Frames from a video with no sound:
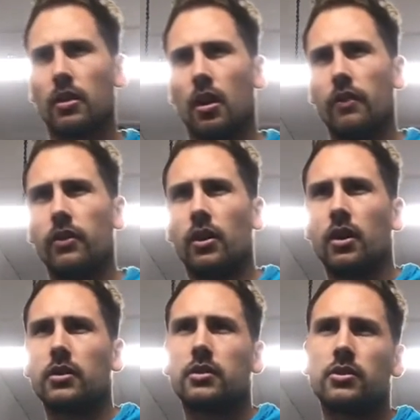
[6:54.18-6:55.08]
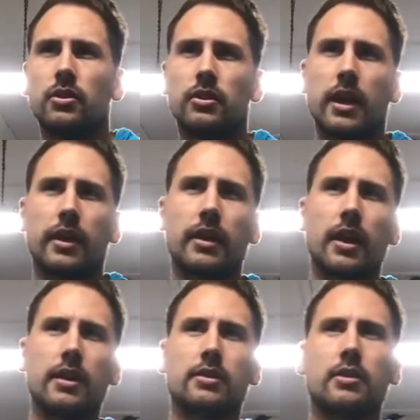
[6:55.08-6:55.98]
Over the last 2
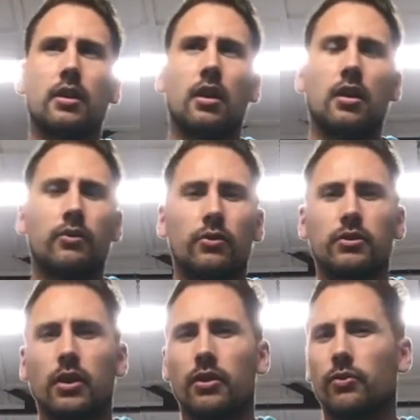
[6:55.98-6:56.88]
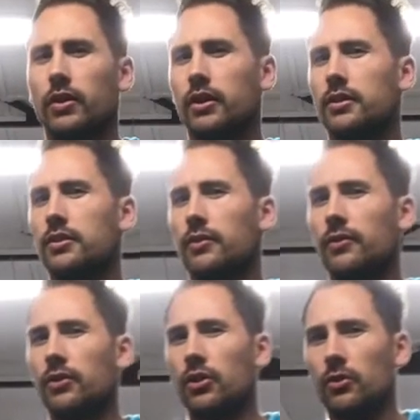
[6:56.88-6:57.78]
decades, I have also witnessed a
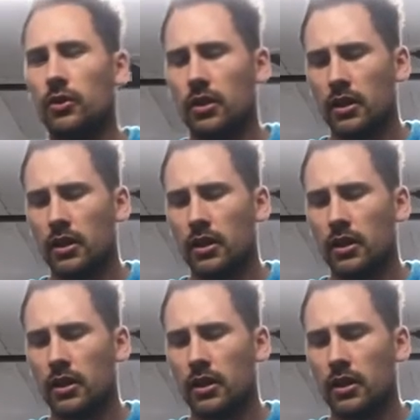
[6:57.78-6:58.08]
few